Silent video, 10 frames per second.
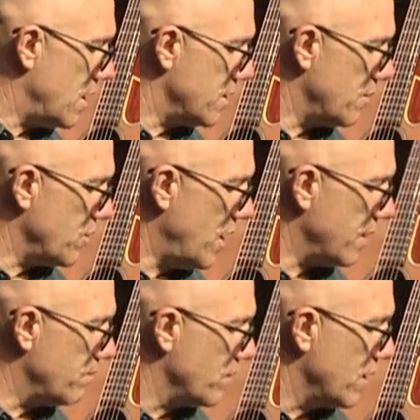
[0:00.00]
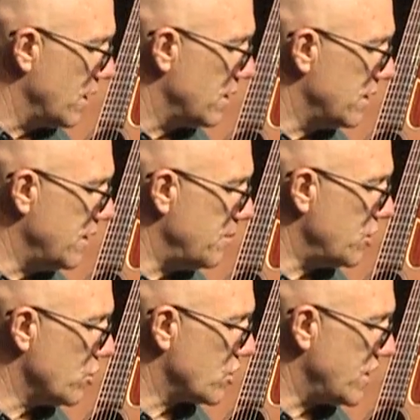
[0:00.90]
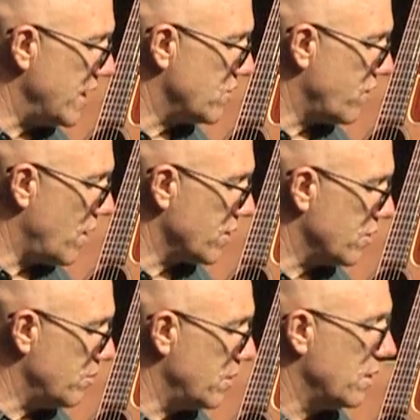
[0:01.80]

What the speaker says: Number 9, limit your stage volume.